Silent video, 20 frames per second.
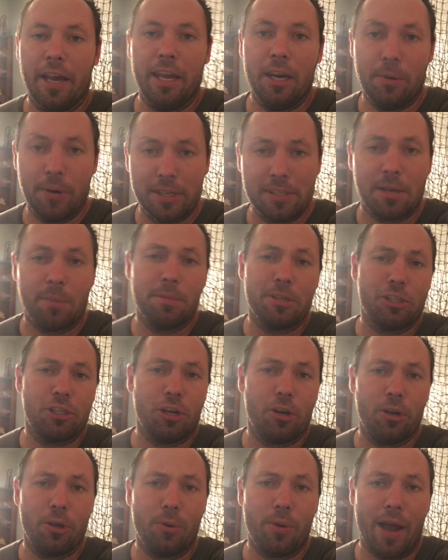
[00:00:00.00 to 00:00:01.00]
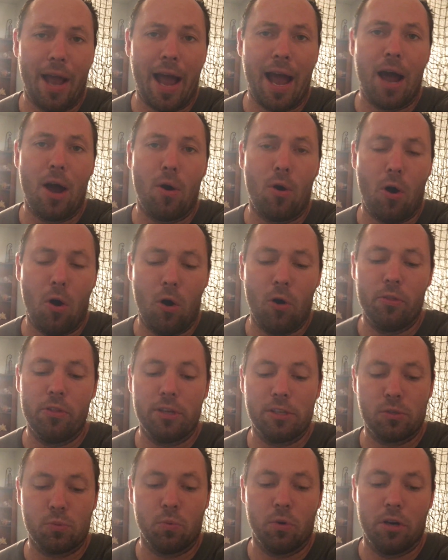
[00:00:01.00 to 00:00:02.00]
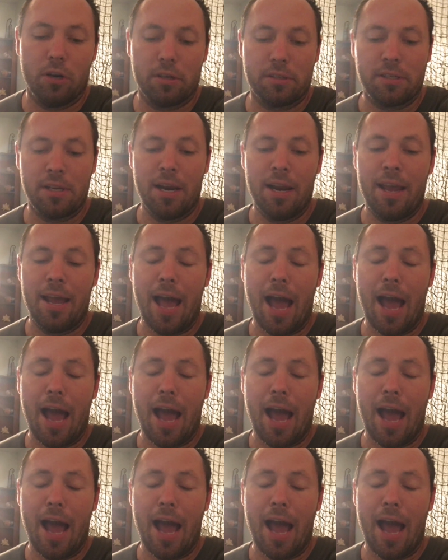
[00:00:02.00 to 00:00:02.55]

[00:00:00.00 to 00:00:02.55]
Anyways, I'm gonna show you how all this works.